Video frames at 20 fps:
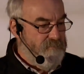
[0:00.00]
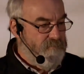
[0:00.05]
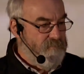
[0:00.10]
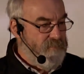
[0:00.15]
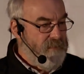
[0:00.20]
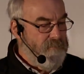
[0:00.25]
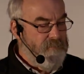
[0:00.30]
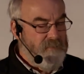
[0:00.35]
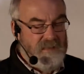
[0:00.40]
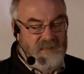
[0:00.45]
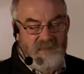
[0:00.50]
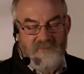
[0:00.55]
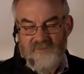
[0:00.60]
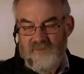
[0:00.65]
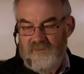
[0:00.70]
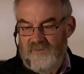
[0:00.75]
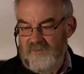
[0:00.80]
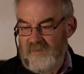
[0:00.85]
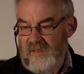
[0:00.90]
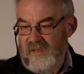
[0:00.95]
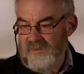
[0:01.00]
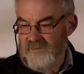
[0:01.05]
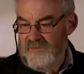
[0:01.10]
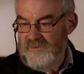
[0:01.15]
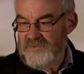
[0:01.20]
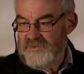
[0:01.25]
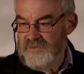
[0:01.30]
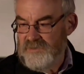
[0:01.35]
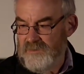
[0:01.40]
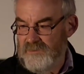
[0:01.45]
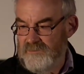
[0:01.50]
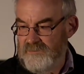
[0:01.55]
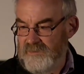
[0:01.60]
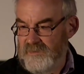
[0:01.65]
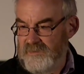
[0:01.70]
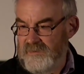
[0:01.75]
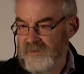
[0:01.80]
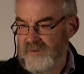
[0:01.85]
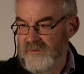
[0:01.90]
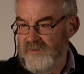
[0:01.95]
People have this attitude
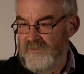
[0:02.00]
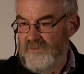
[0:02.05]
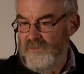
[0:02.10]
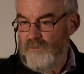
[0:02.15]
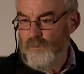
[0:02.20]
that there is a